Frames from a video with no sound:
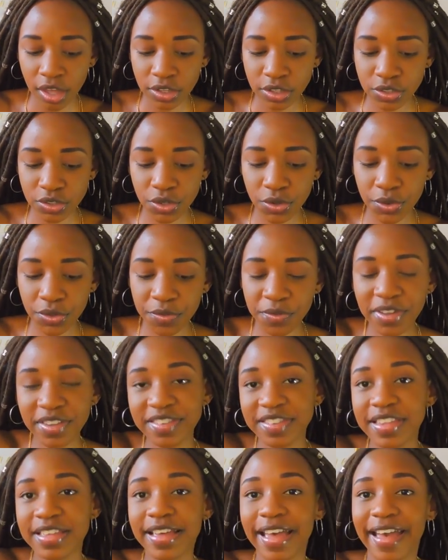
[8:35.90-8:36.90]
So the
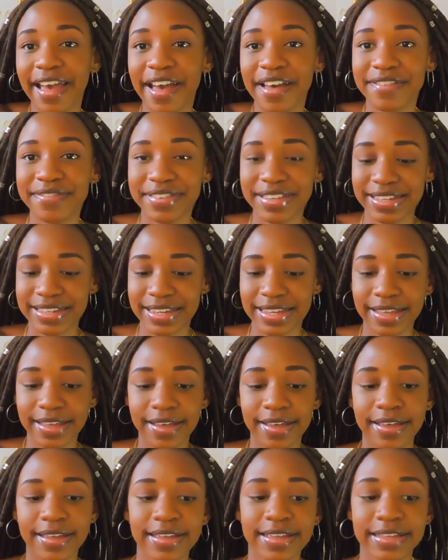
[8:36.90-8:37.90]
first thing I have in
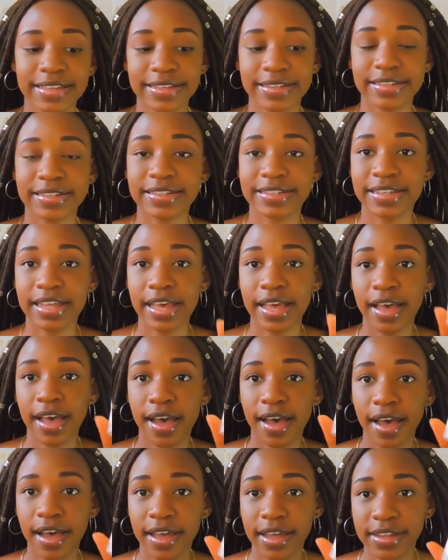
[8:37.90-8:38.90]
here is
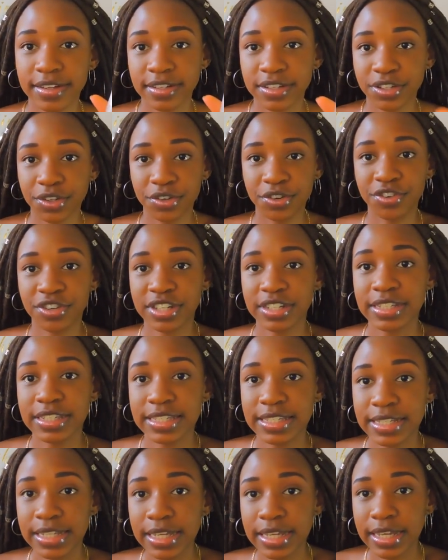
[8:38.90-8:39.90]
a deodorant
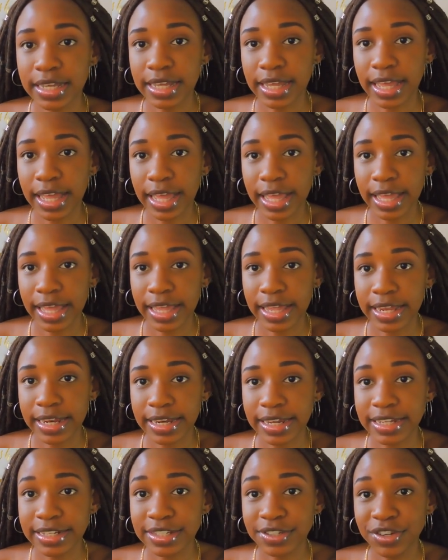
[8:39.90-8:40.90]
stick,
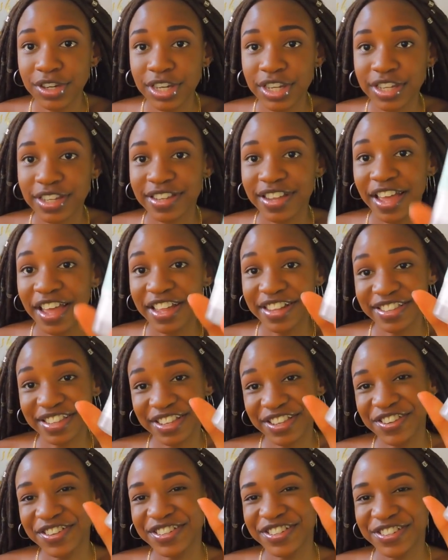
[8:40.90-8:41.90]
and it's really a
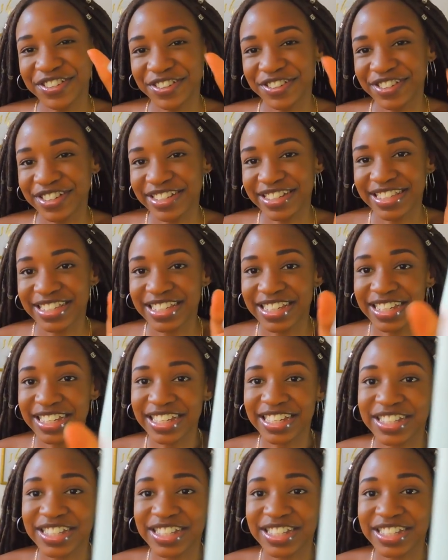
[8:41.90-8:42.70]
cute deodorant stick.